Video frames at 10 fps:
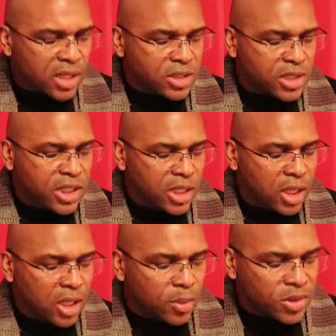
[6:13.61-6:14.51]
She
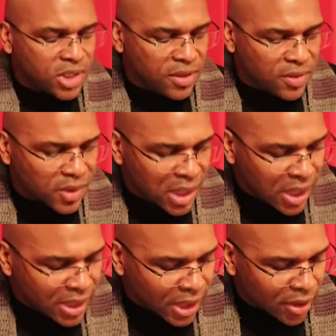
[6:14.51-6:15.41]
perceiveth
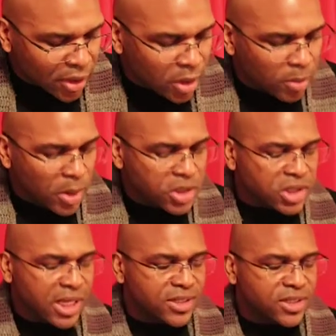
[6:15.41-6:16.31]
that her
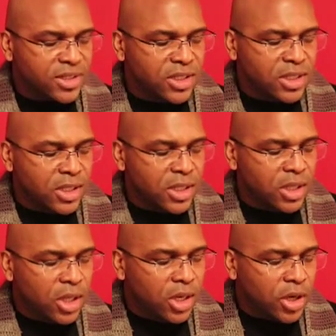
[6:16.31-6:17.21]
merchandise is
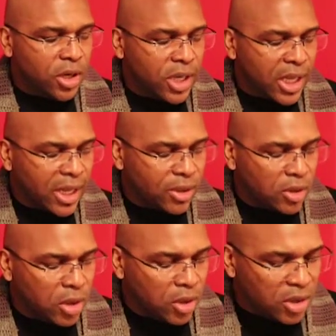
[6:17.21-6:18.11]
good. Her
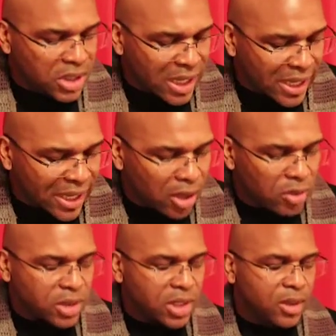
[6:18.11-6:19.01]
candle goeth not
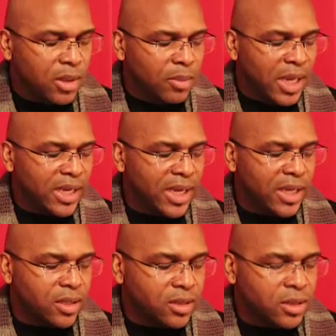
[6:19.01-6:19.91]
out by
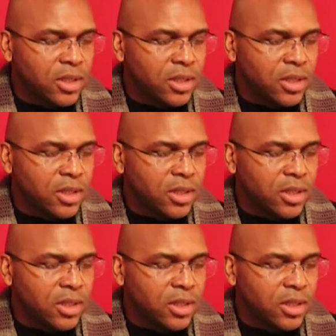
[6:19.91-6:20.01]
night.